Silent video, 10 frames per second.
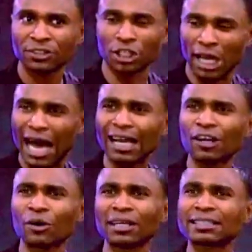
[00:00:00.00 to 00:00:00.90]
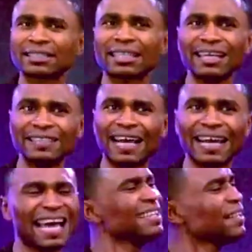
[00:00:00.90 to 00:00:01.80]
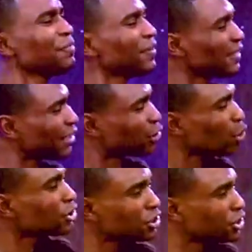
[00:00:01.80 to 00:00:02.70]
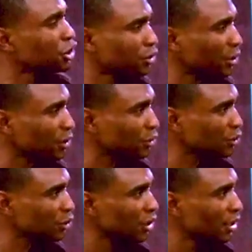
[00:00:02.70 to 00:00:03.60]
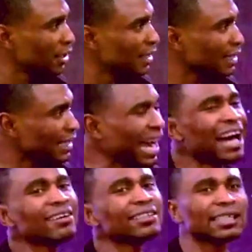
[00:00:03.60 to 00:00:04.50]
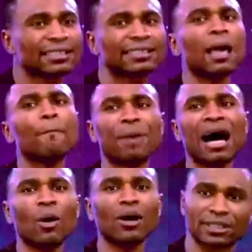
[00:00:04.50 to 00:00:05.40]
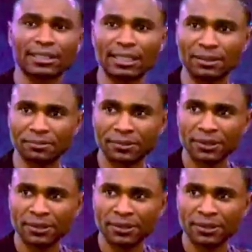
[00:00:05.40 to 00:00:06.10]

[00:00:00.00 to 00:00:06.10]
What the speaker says: She had an understanding that anything that touched Jesus carried the same power that was in him.